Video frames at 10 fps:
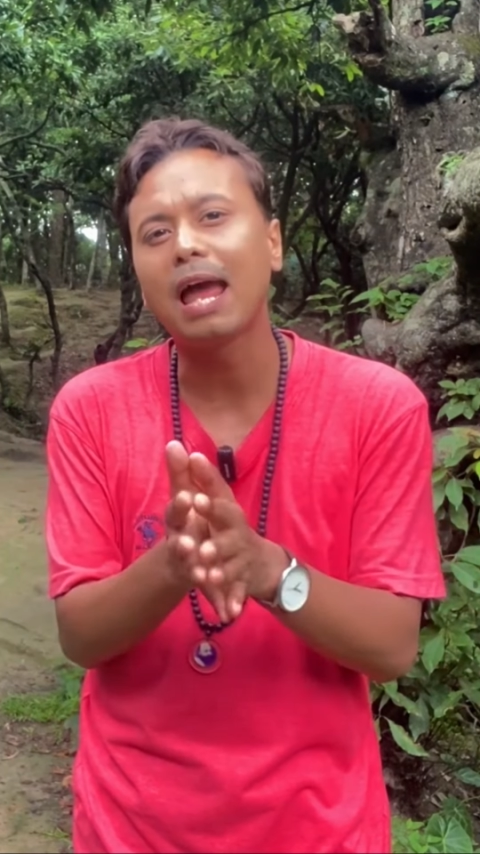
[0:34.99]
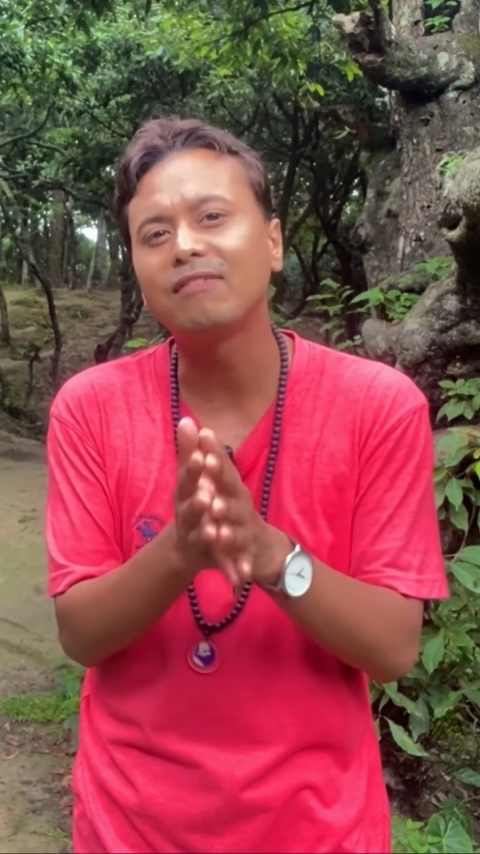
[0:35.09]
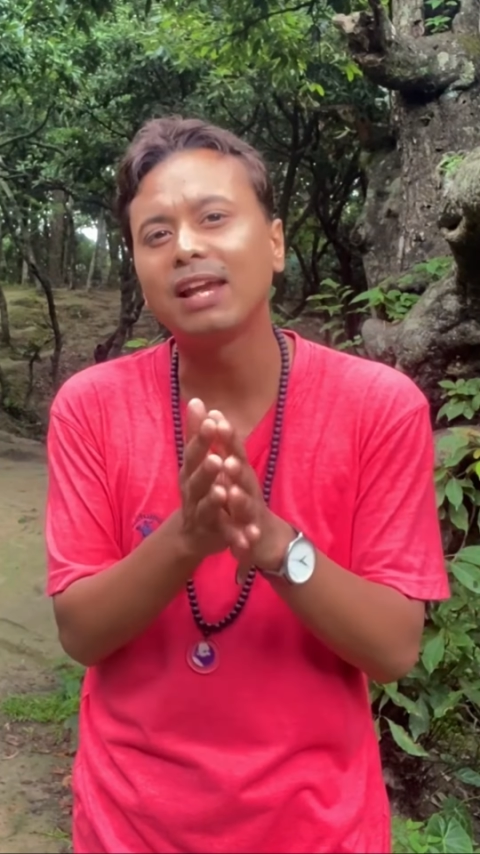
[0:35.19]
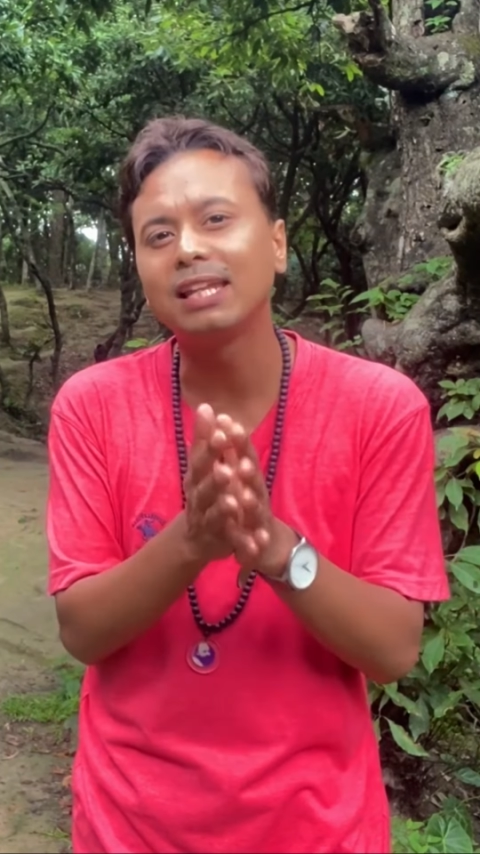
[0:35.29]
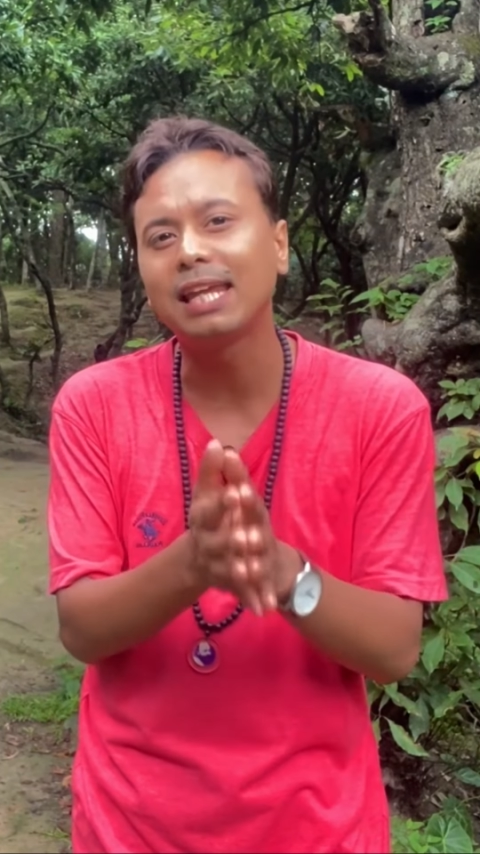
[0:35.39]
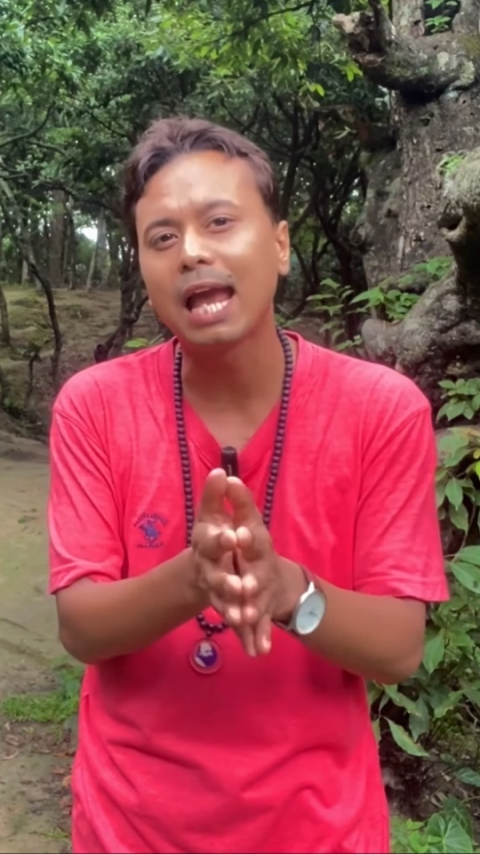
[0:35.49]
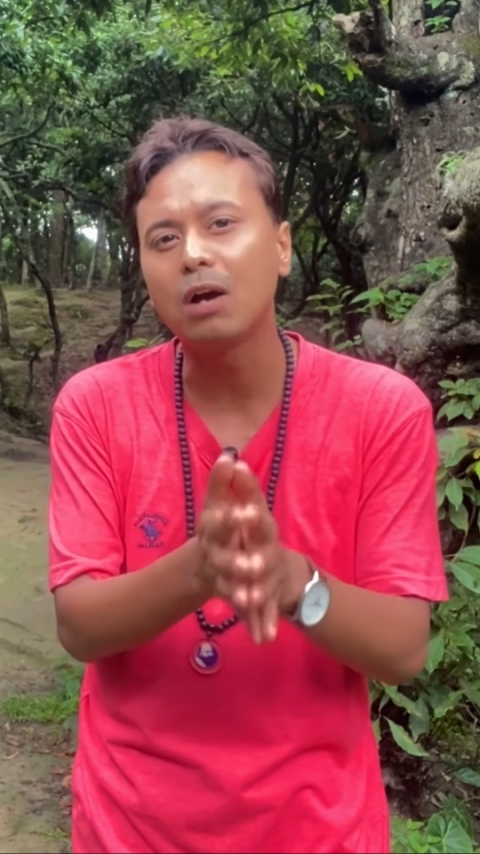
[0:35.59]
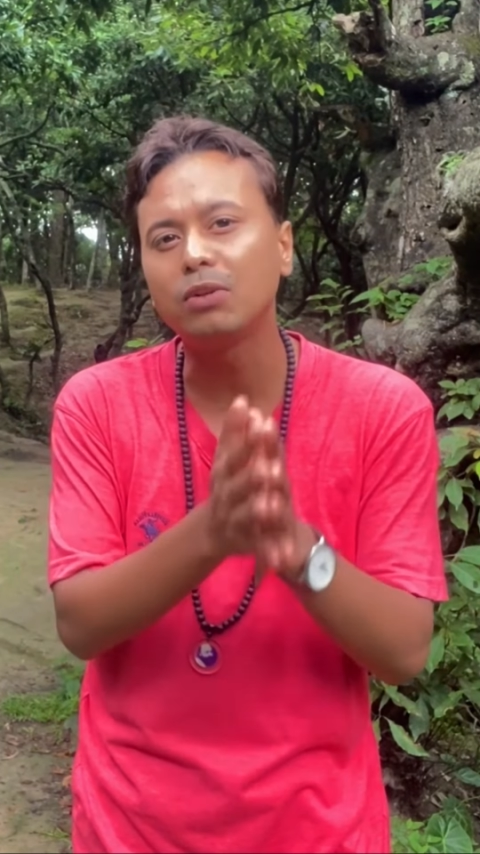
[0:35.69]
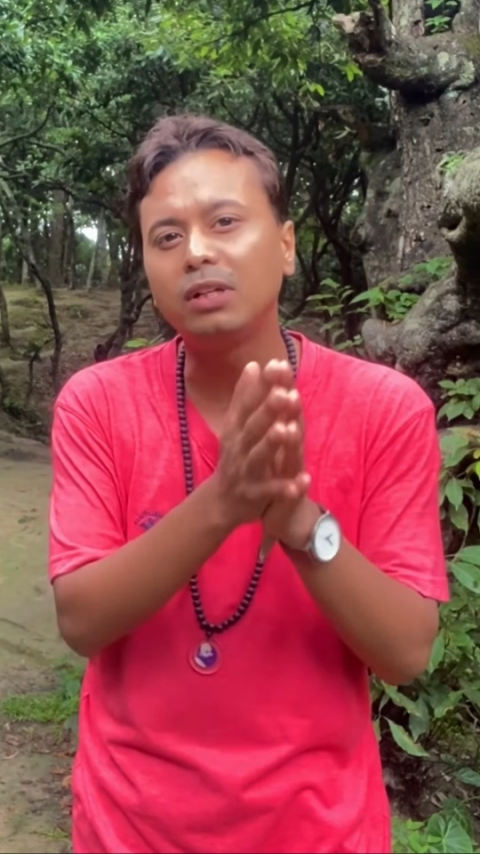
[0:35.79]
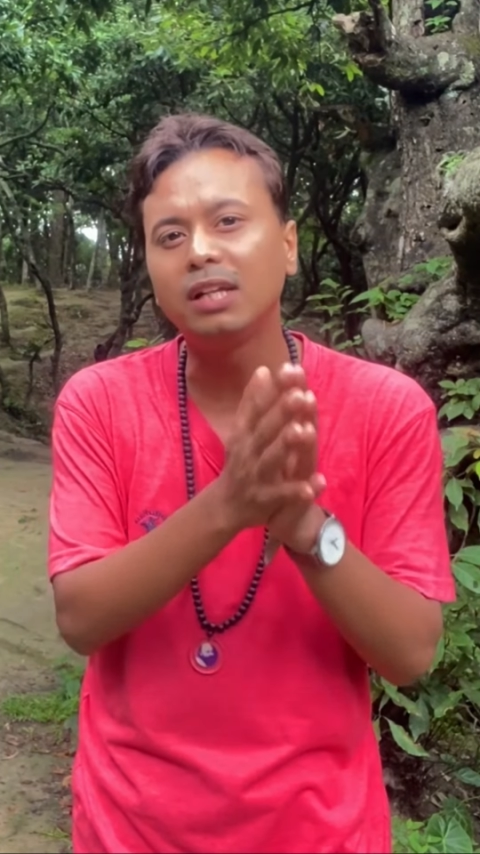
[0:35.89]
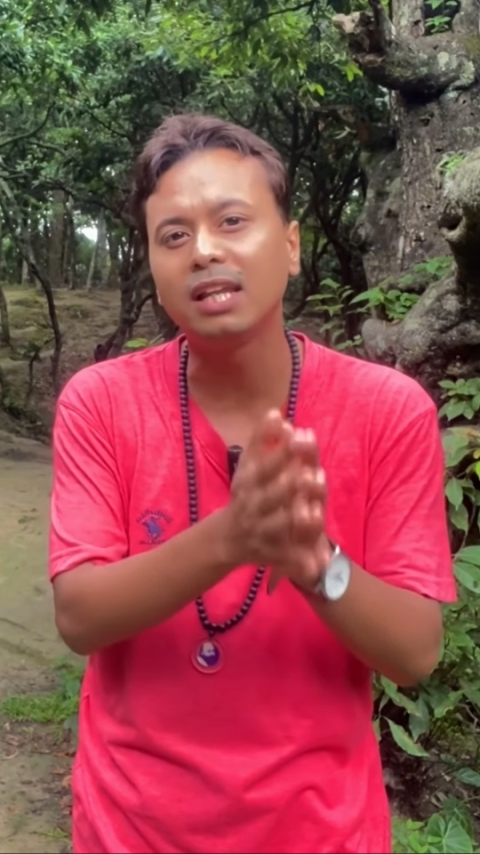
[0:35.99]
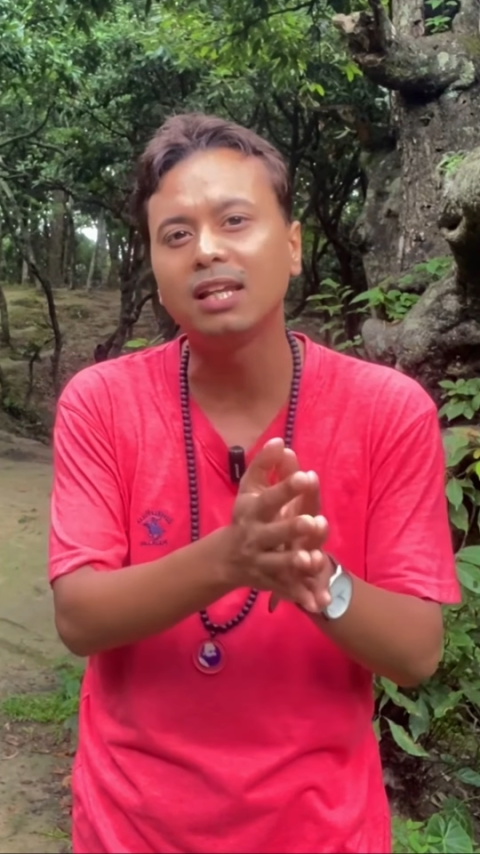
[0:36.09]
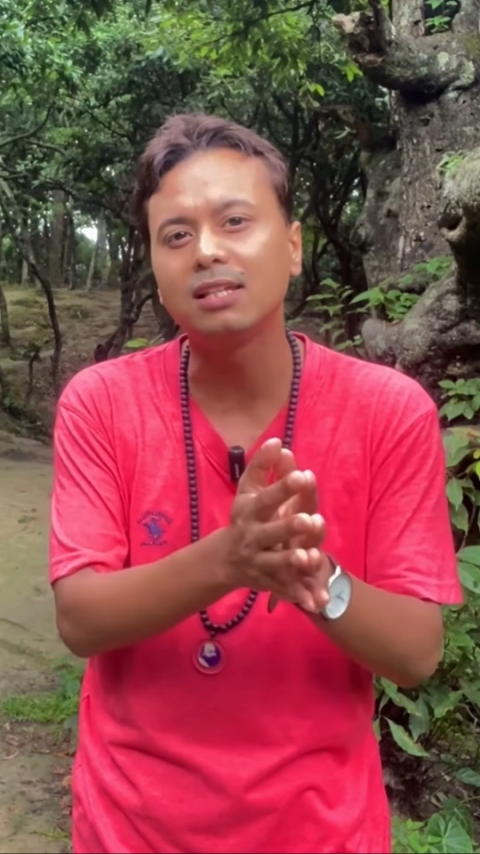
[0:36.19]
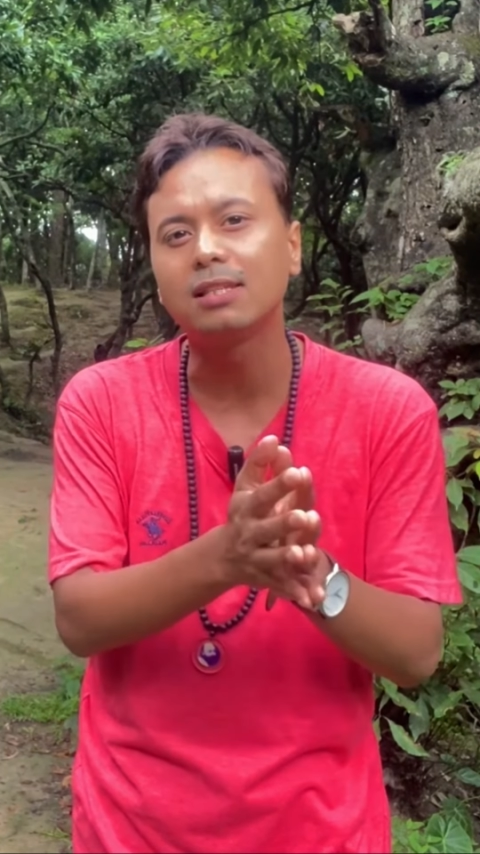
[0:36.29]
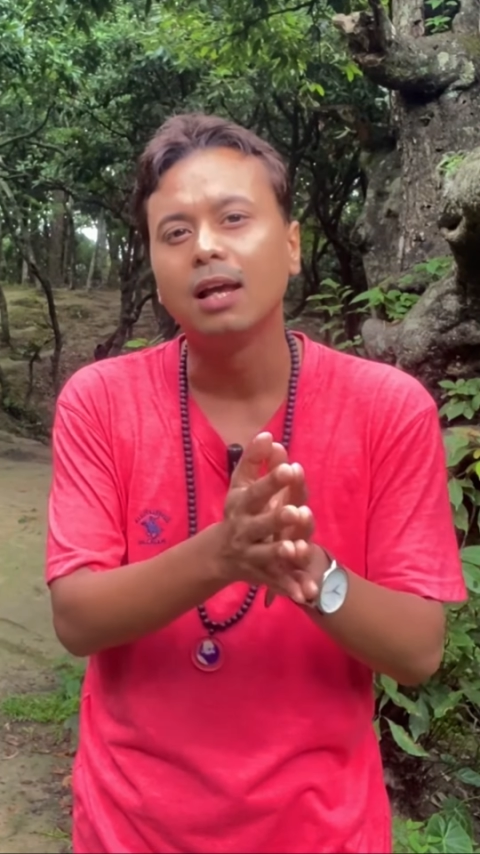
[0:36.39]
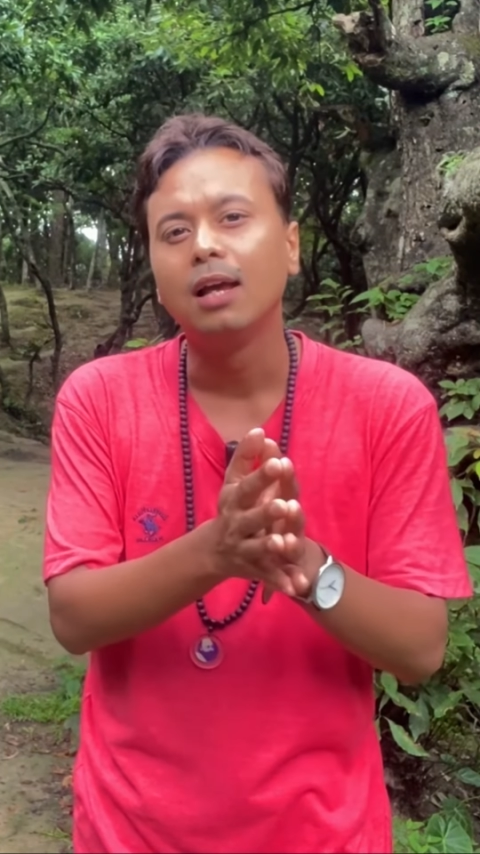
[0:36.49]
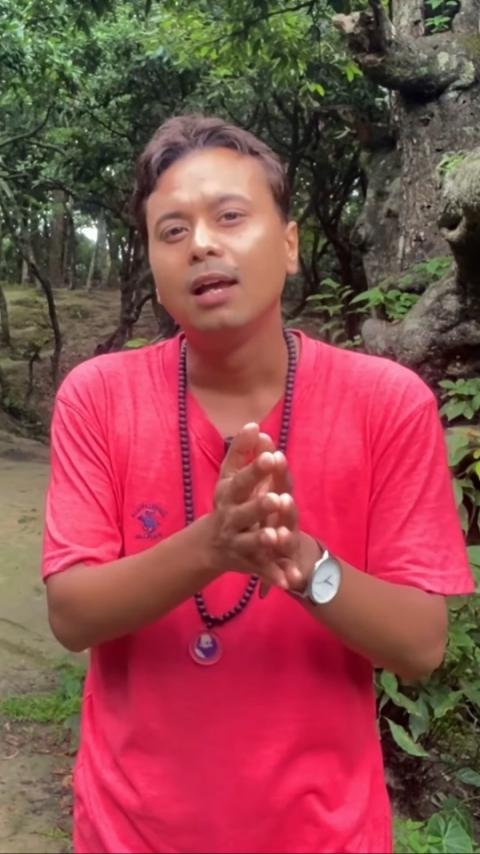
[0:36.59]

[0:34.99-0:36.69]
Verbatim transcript: have encountered is